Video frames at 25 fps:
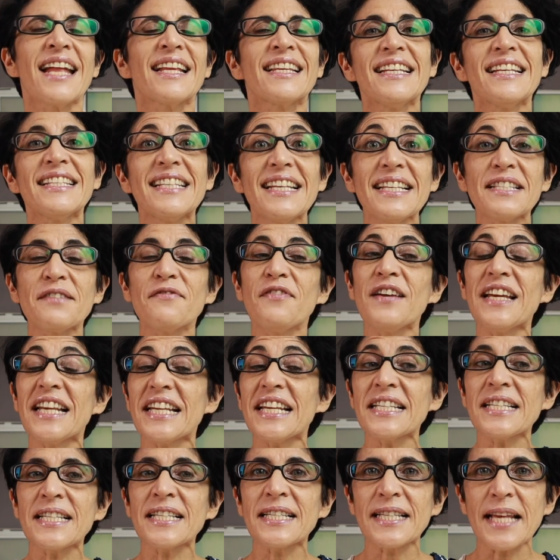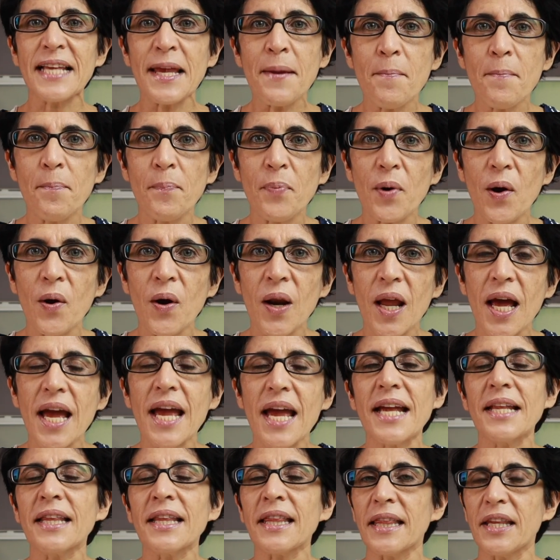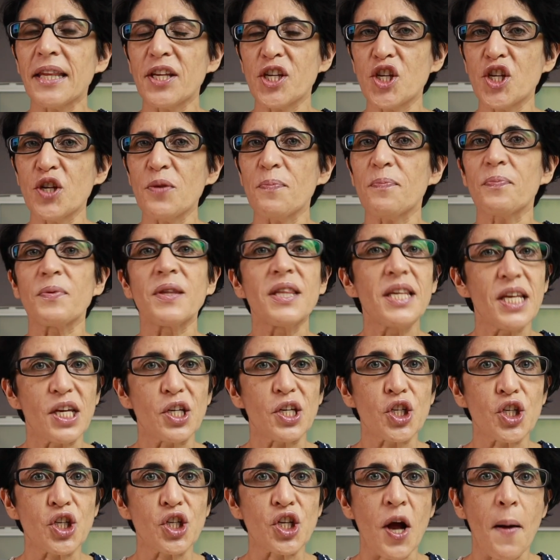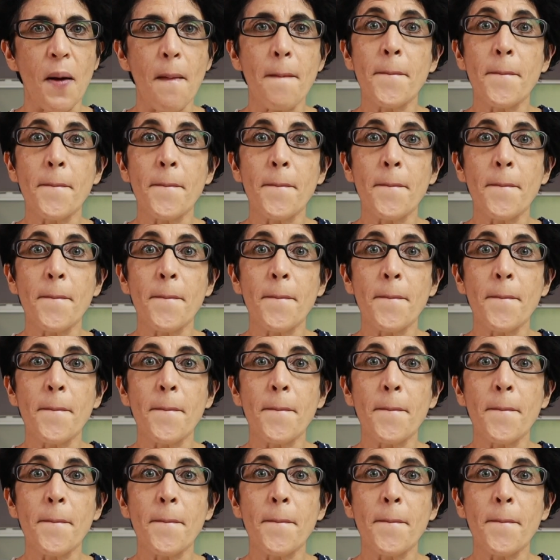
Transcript: This is very simple and cheap dish,